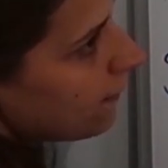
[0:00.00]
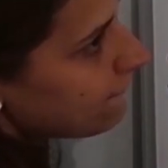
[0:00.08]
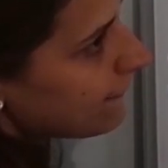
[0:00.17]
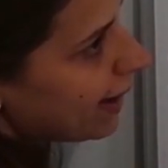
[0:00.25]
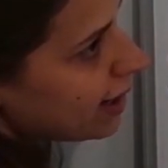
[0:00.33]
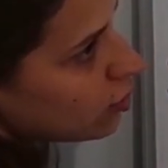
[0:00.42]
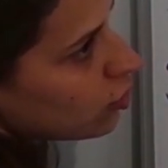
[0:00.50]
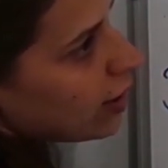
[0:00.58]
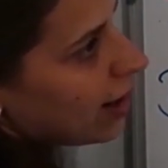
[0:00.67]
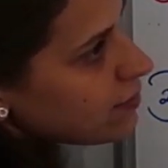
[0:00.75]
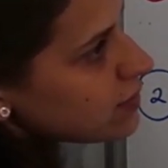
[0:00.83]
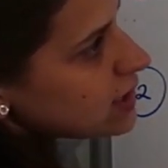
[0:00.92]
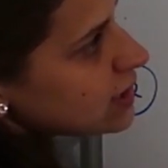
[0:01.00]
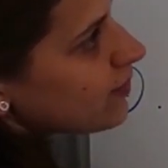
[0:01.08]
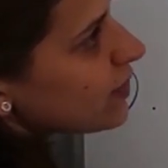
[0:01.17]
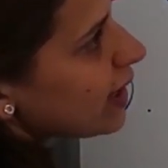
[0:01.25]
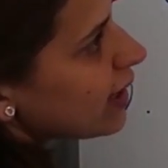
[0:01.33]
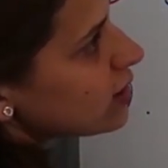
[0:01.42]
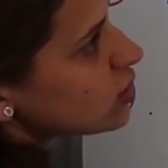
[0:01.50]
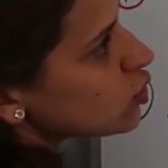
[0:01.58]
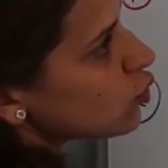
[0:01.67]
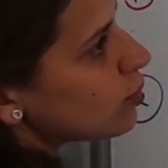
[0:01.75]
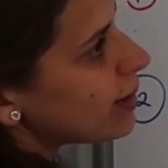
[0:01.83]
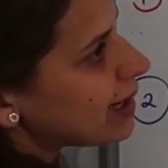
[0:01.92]
micrograms
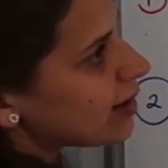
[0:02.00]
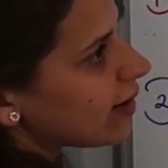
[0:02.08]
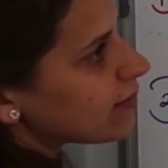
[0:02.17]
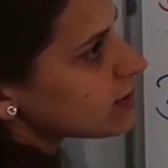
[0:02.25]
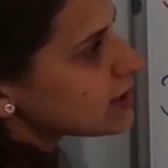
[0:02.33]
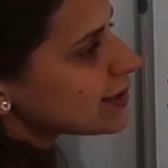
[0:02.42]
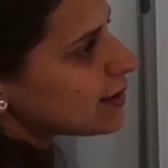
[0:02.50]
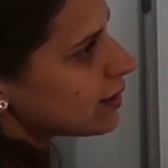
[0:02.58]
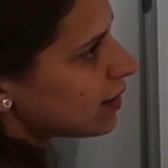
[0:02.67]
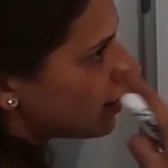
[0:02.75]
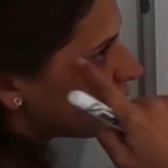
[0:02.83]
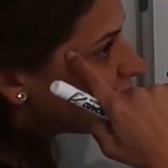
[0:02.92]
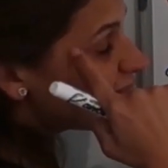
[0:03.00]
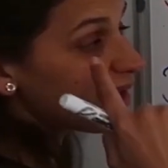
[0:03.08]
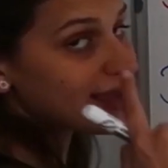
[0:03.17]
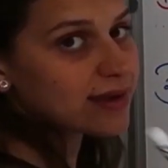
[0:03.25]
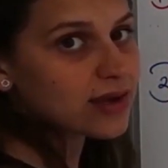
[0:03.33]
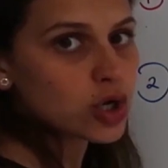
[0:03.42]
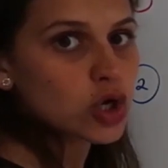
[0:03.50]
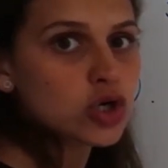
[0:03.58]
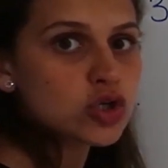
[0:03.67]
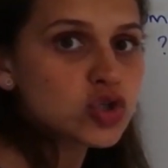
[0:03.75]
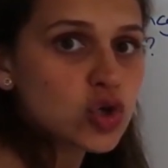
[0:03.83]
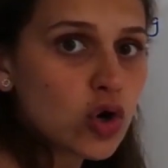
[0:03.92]
into milligrams. Think,
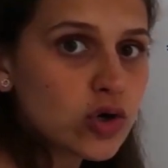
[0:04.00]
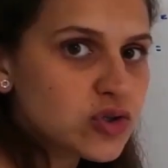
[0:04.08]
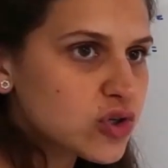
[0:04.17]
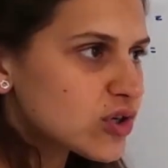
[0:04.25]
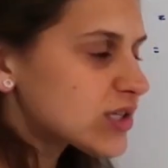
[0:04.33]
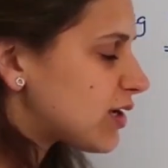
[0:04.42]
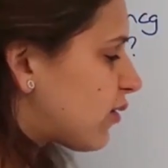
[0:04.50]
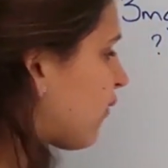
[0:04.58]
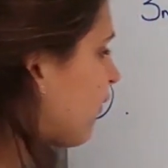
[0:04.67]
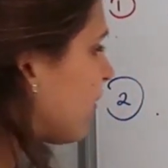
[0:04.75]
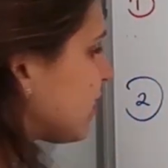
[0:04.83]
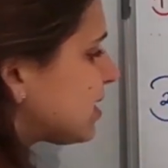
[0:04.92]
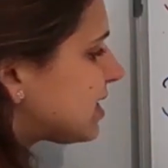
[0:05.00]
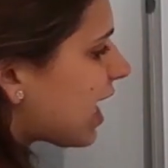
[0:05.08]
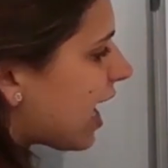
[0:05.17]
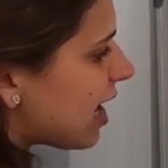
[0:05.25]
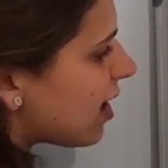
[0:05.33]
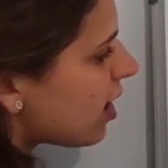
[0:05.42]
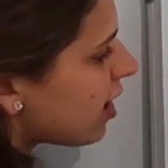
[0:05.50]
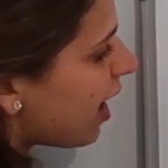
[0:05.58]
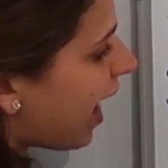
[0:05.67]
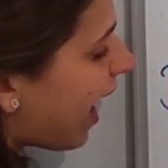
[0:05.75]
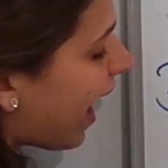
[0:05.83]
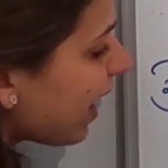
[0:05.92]
talk to yourself, say,
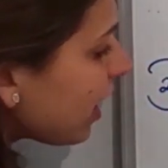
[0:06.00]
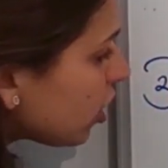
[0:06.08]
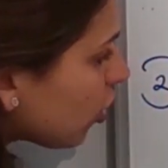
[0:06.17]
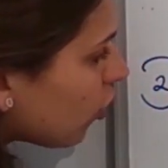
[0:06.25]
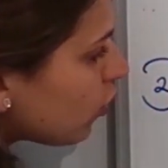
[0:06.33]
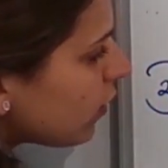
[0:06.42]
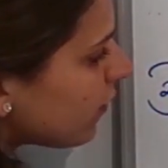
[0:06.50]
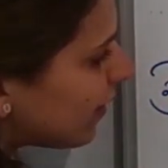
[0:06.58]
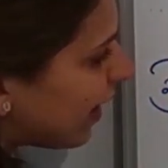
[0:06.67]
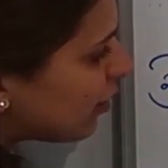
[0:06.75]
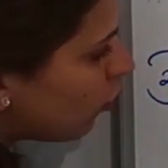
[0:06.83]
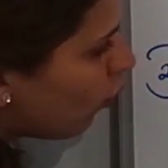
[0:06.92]
I know that